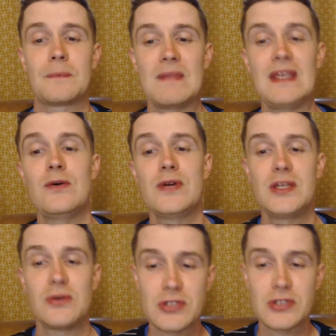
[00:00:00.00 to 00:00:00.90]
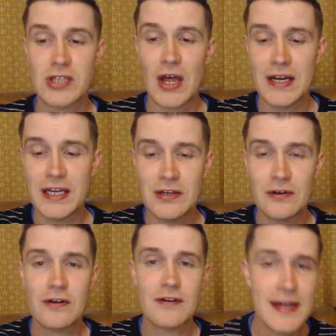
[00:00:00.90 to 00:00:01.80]
You and your son and
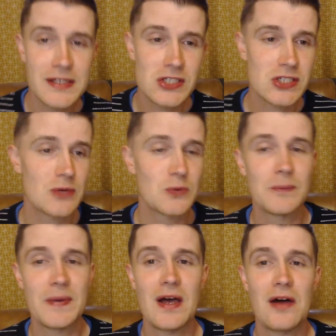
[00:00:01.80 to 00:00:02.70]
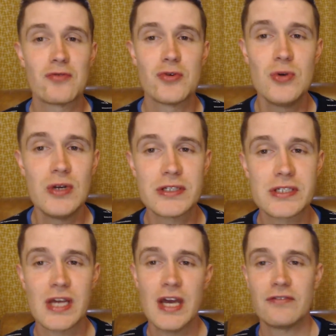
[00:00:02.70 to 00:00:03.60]
your grandson will be our
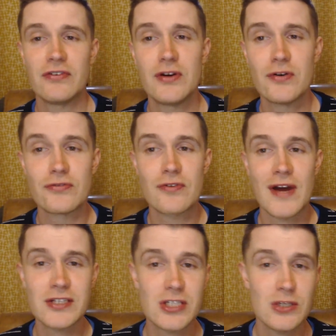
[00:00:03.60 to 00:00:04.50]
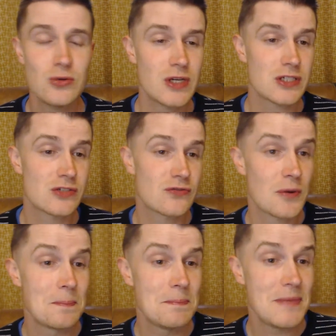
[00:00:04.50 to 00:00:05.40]
rulers, for you have rescued us
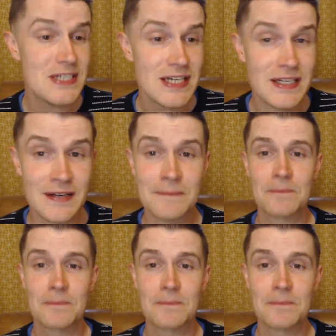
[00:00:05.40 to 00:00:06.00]
from Midian."